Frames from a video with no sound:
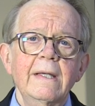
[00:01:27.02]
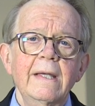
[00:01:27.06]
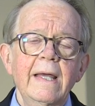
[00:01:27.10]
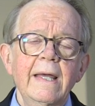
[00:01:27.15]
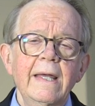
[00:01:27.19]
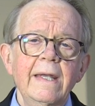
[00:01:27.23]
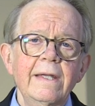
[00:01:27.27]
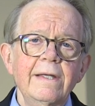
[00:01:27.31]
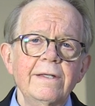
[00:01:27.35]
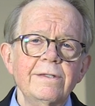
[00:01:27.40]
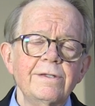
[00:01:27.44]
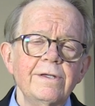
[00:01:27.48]

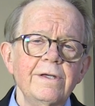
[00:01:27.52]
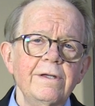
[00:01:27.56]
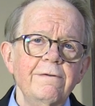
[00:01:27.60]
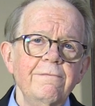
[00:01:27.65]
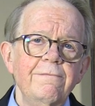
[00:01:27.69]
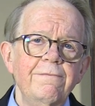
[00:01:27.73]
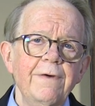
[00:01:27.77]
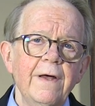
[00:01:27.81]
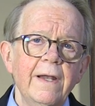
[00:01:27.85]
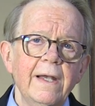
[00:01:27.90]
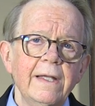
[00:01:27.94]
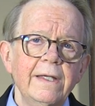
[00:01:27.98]
It is
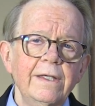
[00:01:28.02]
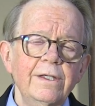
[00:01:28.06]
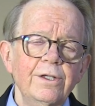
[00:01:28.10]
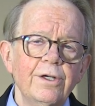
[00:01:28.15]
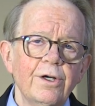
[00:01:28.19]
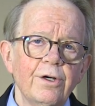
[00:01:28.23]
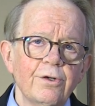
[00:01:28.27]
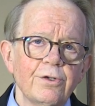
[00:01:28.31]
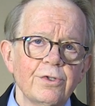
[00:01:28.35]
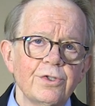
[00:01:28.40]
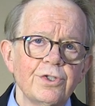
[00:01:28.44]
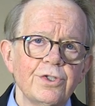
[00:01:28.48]
infilling
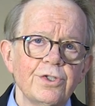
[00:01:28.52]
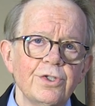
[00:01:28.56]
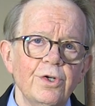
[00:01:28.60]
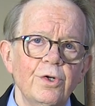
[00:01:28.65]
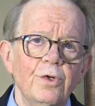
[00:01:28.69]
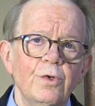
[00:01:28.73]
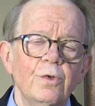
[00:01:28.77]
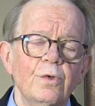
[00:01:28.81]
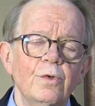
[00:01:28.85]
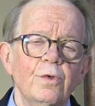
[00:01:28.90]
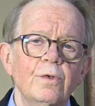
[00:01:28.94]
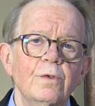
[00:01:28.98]
your
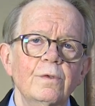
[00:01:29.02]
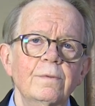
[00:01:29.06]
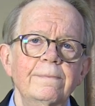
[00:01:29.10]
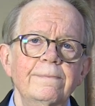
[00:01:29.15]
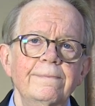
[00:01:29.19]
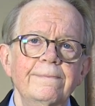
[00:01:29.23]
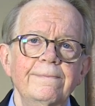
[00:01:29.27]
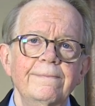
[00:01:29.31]
soul.